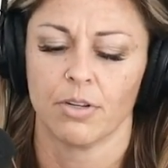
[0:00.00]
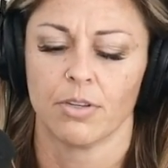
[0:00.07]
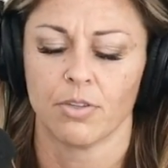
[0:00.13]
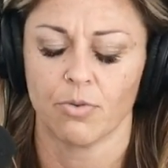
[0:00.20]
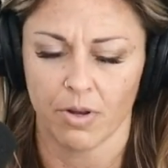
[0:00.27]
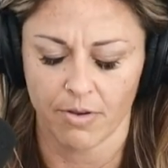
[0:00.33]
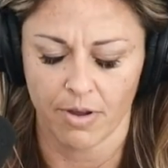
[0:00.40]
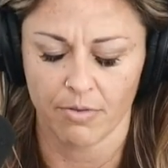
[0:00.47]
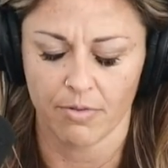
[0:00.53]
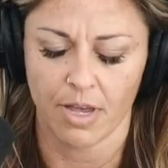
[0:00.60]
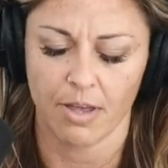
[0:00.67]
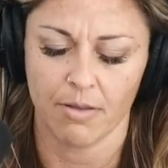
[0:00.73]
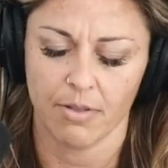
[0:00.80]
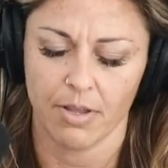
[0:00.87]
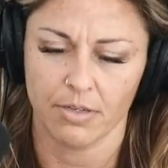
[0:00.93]
So we got
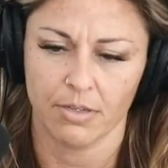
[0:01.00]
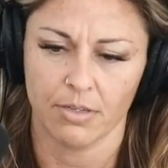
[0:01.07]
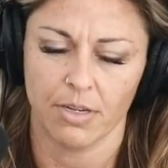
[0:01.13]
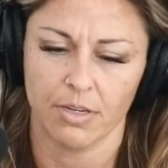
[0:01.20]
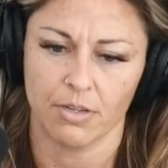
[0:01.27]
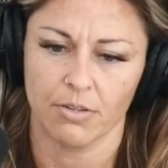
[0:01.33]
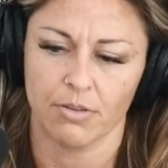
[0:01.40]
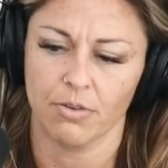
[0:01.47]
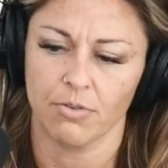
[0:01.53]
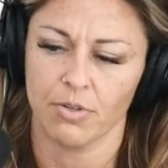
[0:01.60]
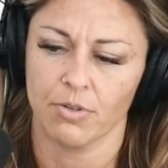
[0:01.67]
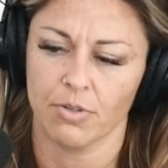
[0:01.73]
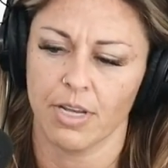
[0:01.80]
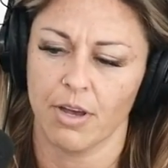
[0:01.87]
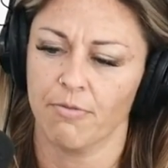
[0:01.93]
that legislation through,
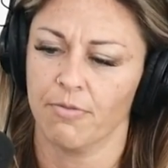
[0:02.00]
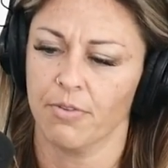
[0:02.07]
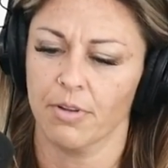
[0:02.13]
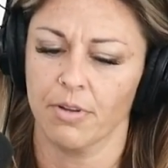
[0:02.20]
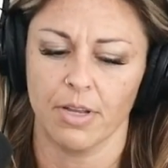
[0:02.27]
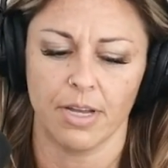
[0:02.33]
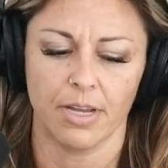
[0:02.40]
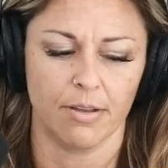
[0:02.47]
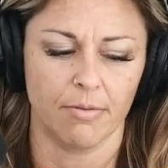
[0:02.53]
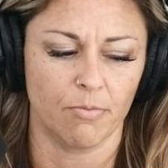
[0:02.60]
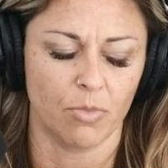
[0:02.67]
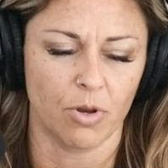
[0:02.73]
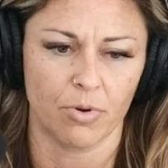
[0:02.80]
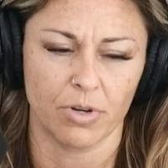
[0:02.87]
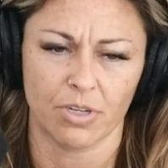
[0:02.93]
which was helpful. Um,
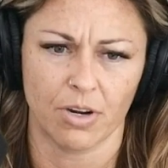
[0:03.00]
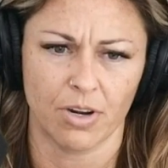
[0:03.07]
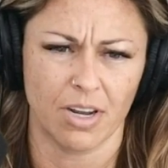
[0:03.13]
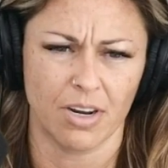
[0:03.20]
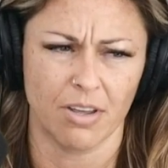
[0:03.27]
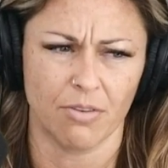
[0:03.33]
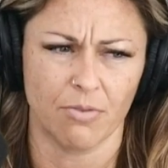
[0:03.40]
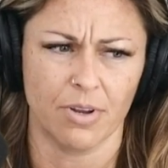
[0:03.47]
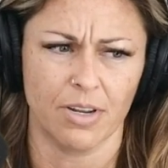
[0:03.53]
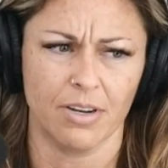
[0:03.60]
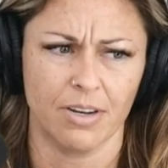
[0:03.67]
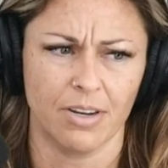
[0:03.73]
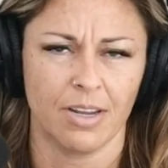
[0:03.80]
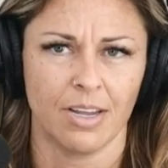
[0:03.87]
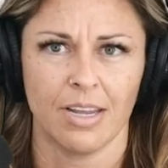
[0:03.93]
we were starting another
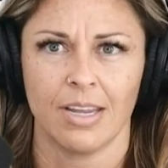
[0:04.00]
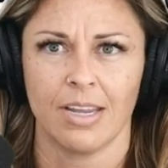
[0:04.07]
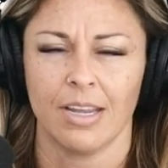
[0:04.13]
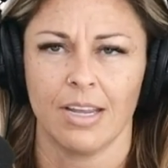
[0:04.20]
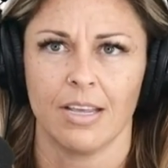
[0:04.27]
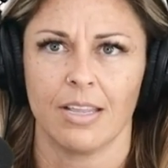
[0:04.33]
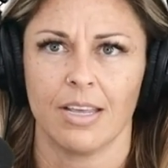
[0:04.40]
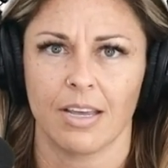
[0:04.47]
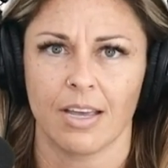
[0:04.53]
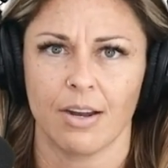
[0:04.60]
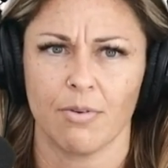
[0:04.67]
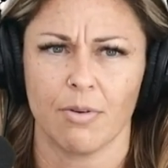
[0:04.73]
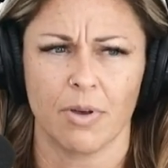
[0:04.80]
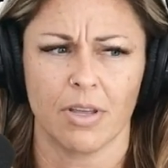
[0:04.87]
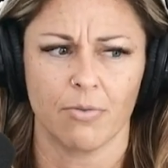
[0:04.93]
one that kind
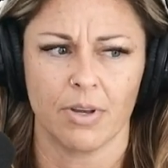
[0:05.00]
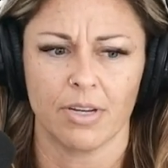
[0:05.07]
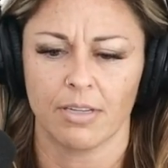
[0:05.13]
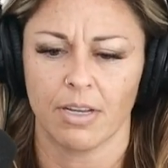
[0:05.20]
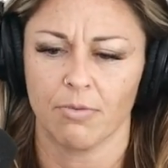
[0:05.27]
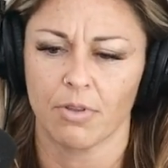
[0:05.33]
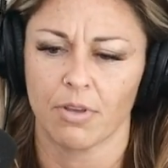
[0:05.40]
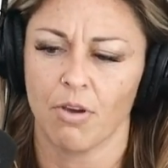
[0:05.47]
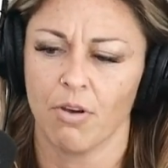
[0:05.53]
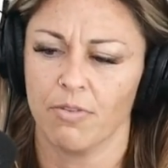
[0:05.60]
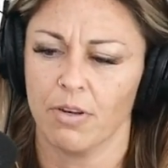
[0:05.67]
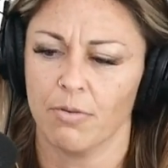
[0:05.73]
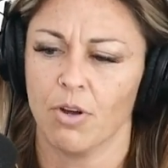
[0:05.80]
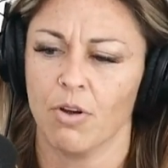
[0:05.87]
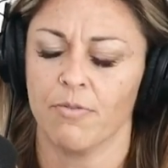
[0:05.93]
of went by the wayside with
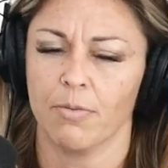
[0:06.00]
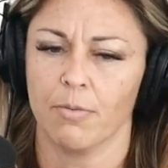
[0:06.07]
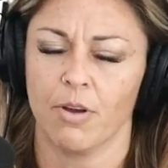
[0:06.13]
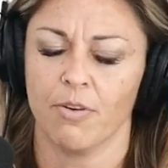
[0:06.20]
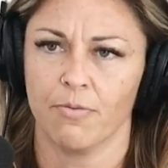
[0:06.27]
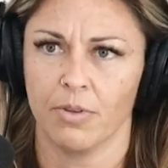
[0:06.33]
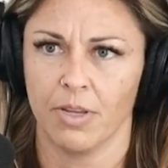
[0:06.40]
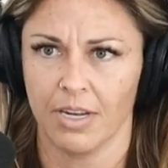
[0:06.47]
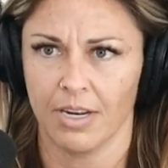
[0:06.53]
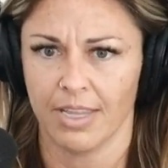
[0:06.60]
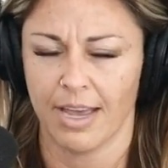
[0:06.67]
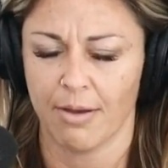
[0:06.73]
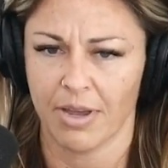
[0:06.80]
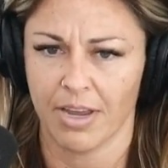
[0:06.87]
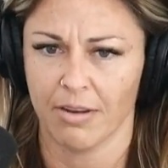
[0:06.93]
COVID, but ho hopefully getting
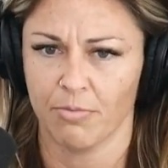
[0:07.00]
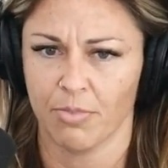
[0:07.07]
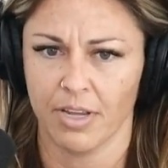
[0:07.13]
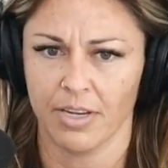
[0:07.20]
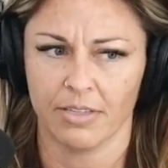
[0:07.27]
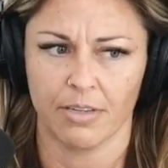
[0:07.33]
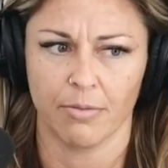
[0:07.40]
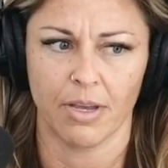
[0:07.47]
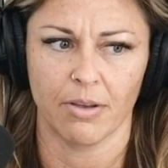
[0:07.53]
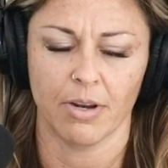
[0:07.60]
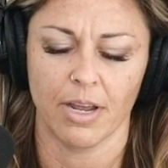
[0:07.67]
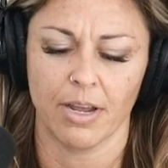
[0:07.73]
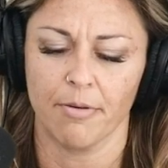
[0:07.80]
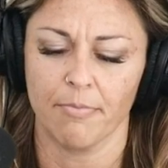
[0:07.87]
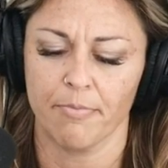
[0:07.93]
that back in place about
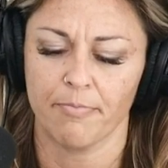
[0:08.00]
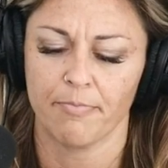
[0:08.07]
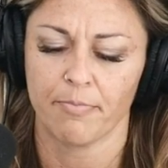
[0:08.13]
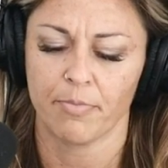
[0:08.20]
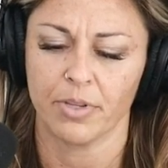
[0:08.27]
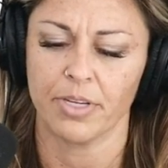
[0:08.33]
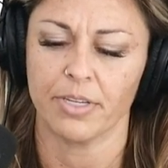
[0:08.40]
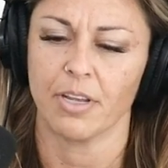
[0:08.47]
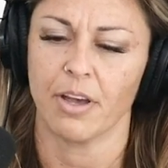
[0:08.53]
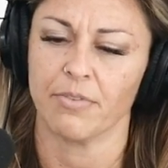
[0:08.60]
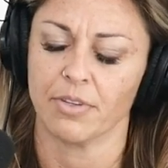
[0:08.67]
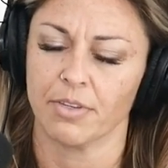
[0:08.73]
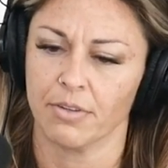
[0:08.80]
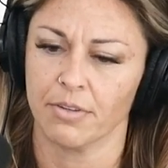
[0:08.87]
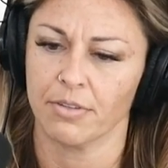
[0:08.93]
um, police
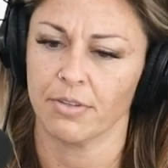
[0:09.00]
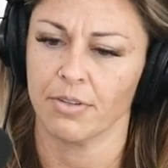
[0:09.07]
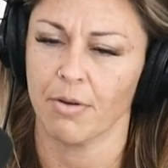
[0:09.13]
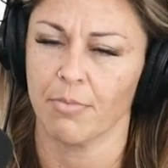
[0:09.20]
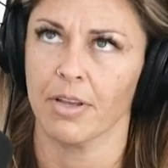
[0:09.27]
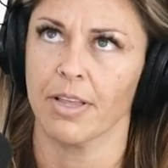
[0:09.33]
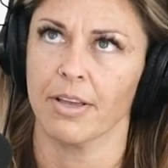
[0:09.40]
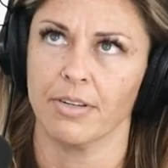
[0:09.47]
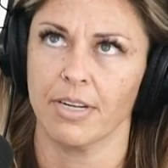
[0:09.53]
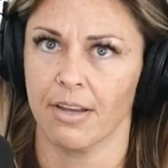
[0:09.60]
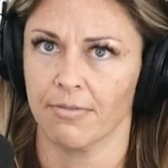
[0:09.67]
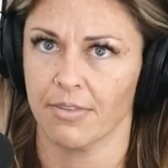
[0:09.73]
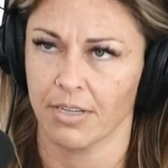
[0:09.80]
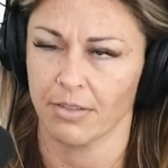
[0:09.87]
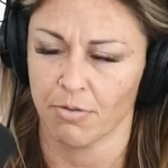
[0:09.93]
officers not being allowed to
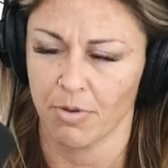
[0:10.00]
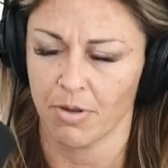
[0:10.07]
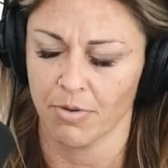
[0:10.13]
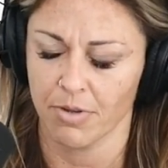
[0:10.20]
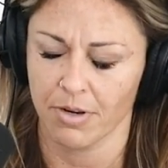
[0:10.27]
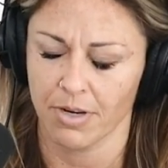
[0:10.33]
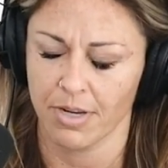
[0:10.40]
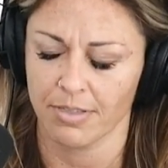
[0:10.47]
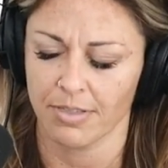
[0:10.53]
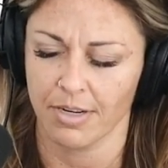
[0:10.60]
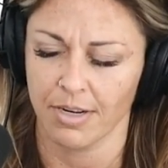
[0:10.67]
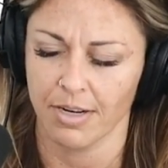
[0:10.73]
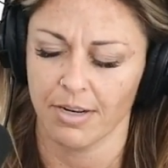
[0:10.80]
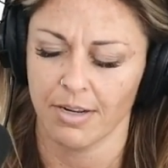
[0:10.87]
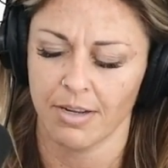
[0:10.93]
have sex with people in their
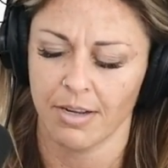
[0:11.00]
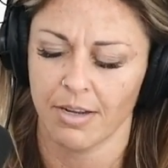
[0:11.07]
custody.